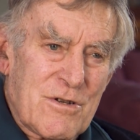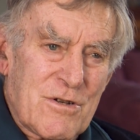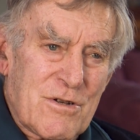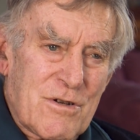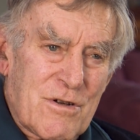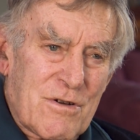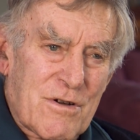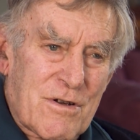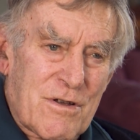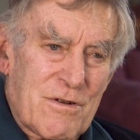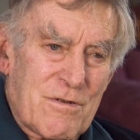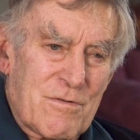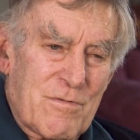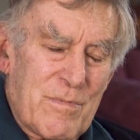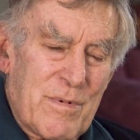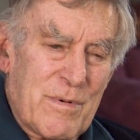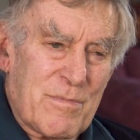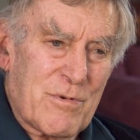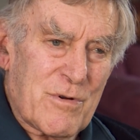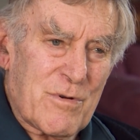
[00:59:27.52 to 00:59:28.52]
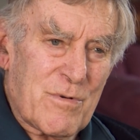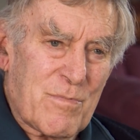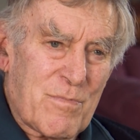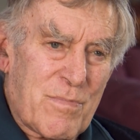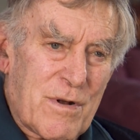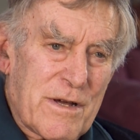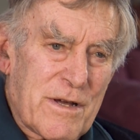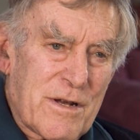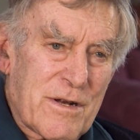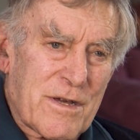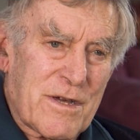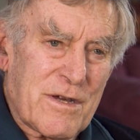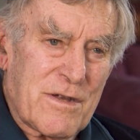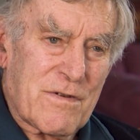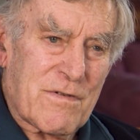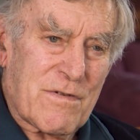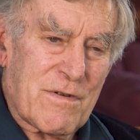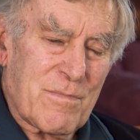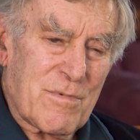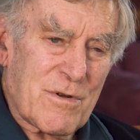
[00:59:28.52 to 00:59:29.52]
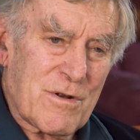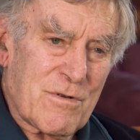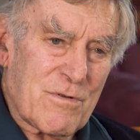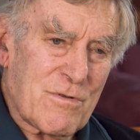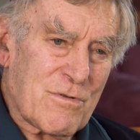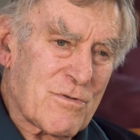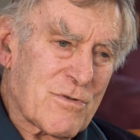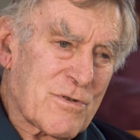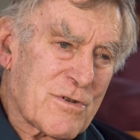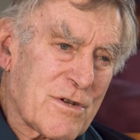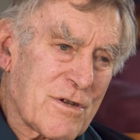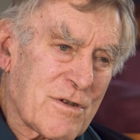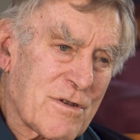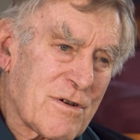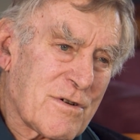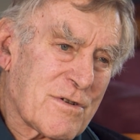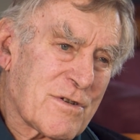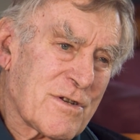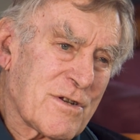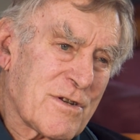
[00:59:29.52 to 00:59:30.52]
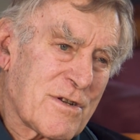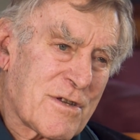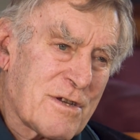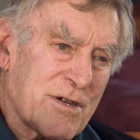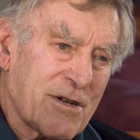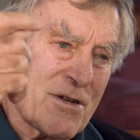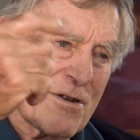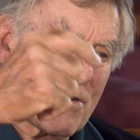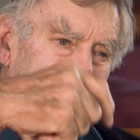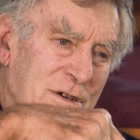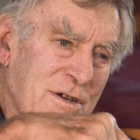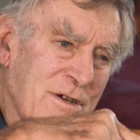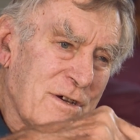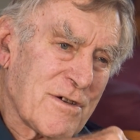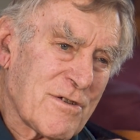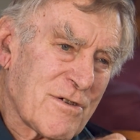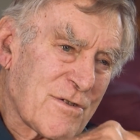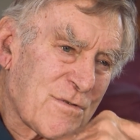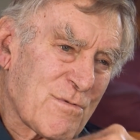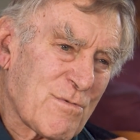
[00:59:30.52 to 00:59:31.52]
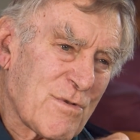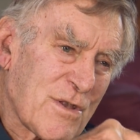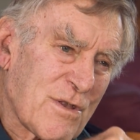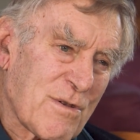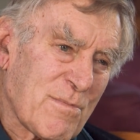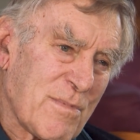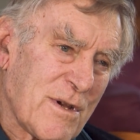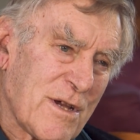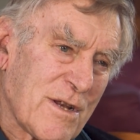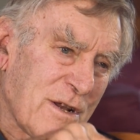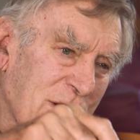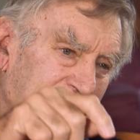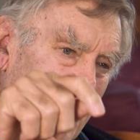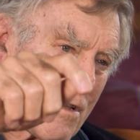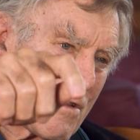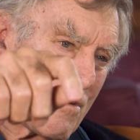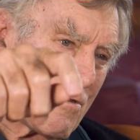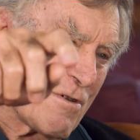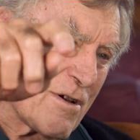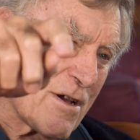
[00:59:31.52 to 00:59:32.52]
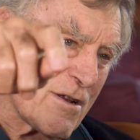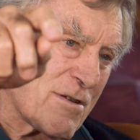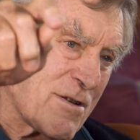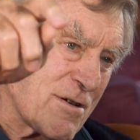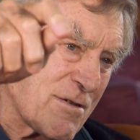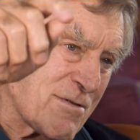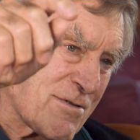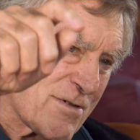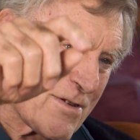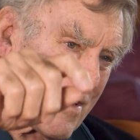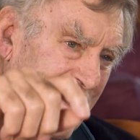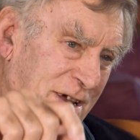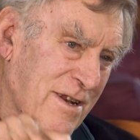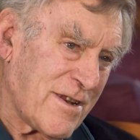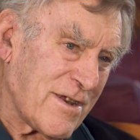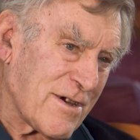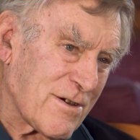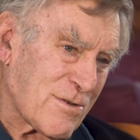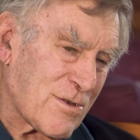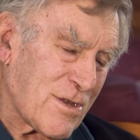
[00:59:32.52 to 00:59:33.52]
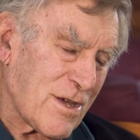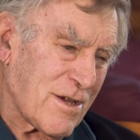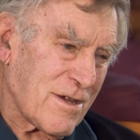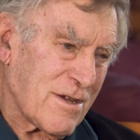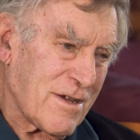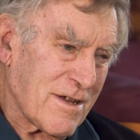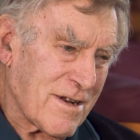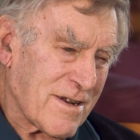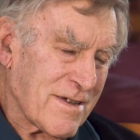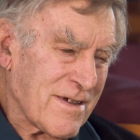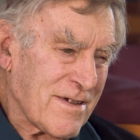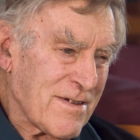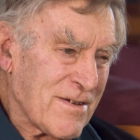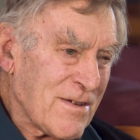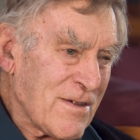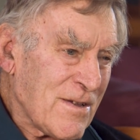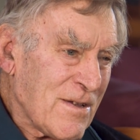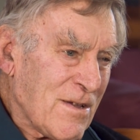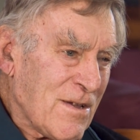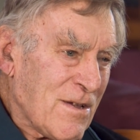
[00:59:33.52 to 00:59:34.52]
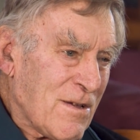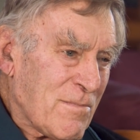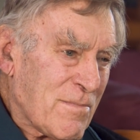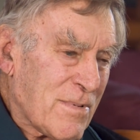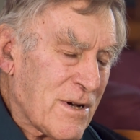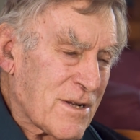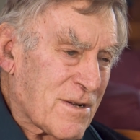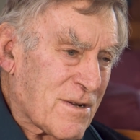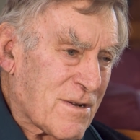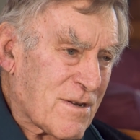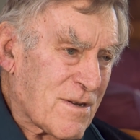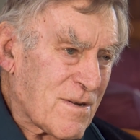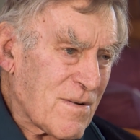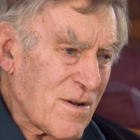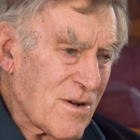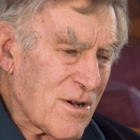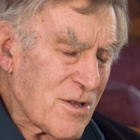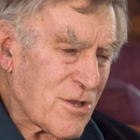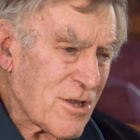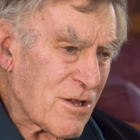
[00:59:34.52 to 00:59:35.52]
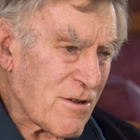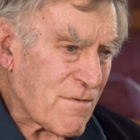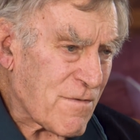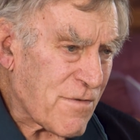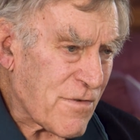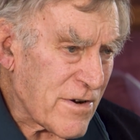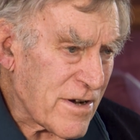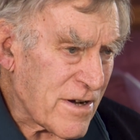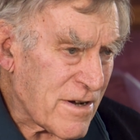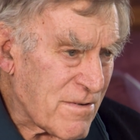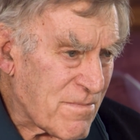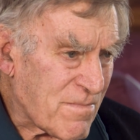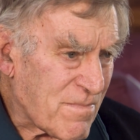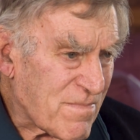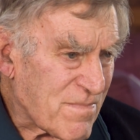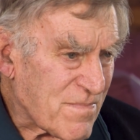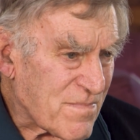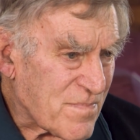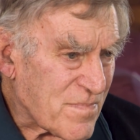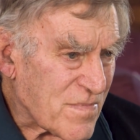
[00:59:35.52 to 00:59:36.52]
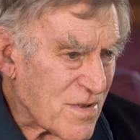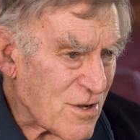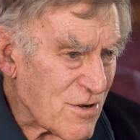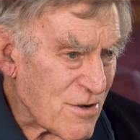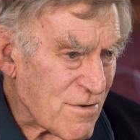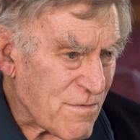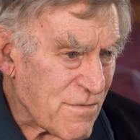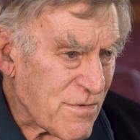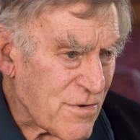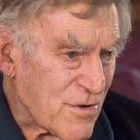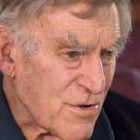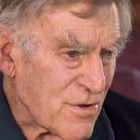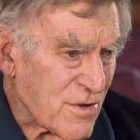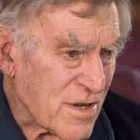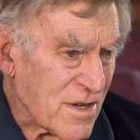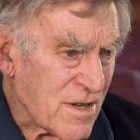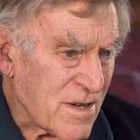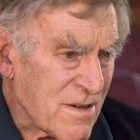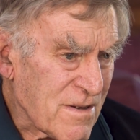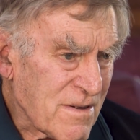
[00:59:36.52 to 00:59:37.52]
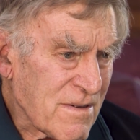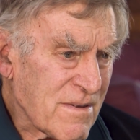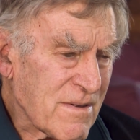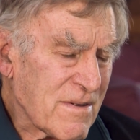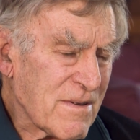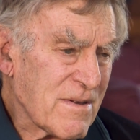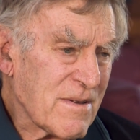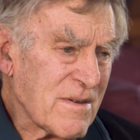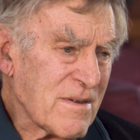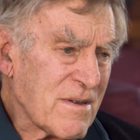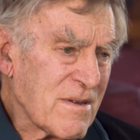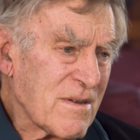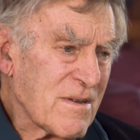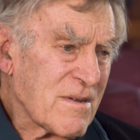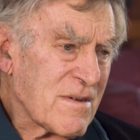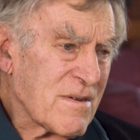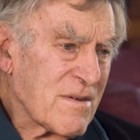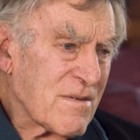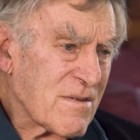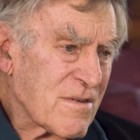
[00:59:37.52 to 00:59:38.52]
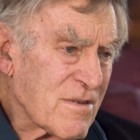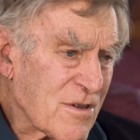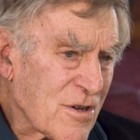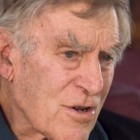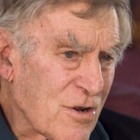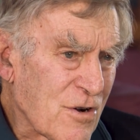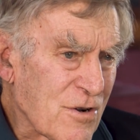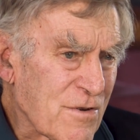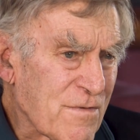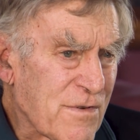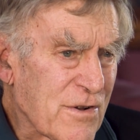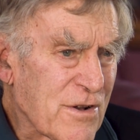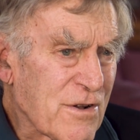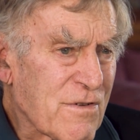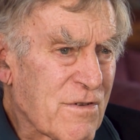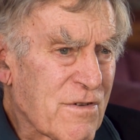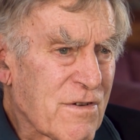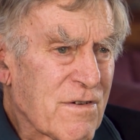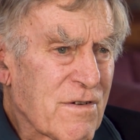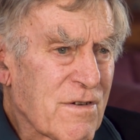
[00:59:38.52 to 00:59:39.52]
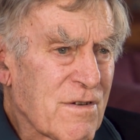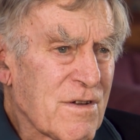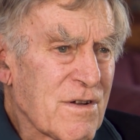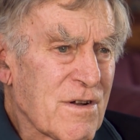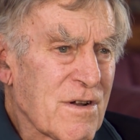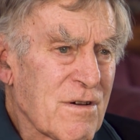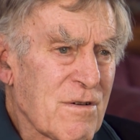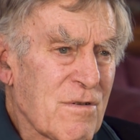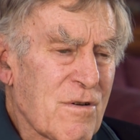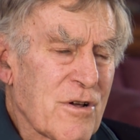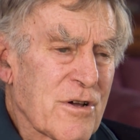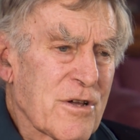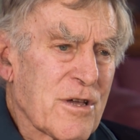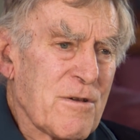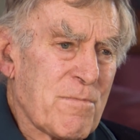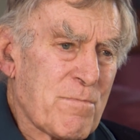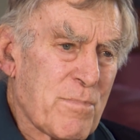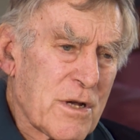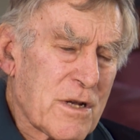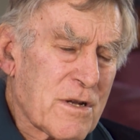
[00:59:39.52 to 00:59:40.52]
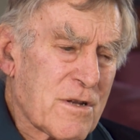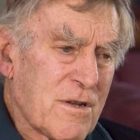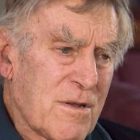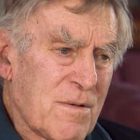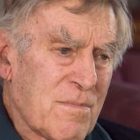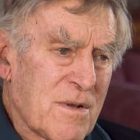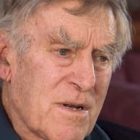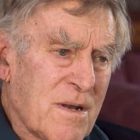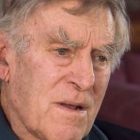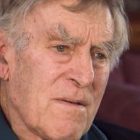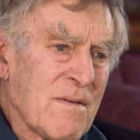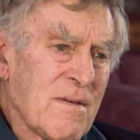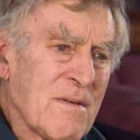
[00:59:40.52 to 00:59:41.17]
Yeah, I can remember him playing against him in the North South. I said, get in here, this is where the men are, you don't stand out there. But I think Fred got Fergie the confidence, you know, like he picked him, and